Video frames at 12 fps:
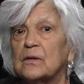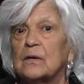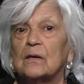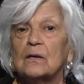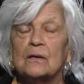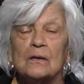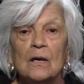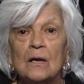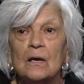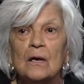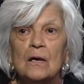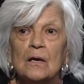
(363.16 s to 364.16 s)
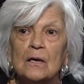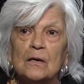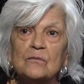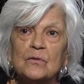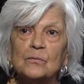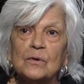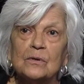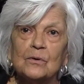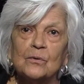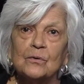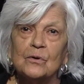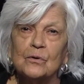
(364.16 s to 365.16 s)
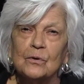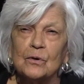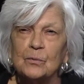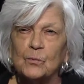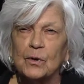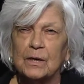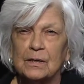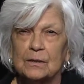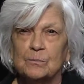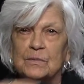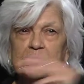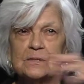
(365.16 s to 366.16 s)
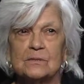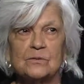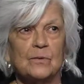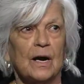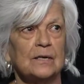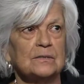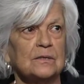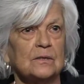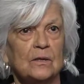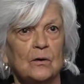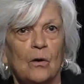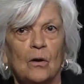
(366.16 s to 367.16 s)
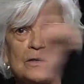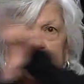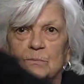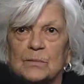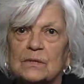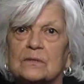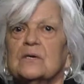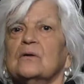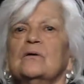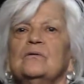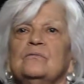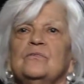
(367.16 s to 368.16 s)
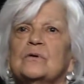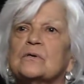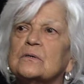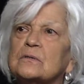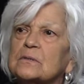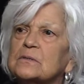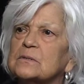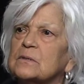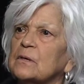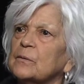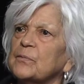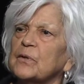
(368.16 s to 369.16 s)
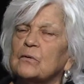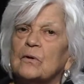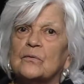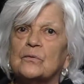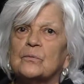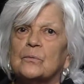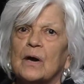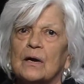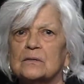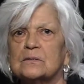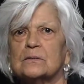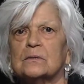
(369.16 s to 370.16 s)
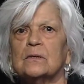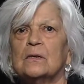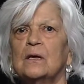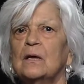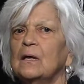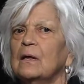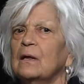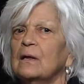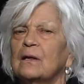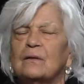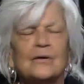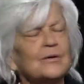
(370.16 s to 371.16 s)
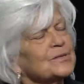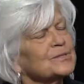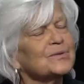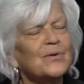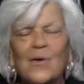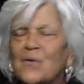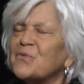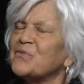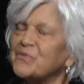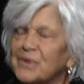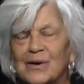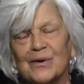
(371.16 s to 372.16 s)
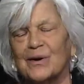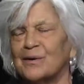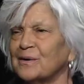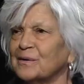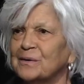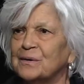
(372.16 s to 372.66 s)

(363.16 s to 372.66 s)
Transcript: And even when, you know, in the early morning and the mist is rising and there are all these military vehicles sitting up there on the horizon, there is no fear.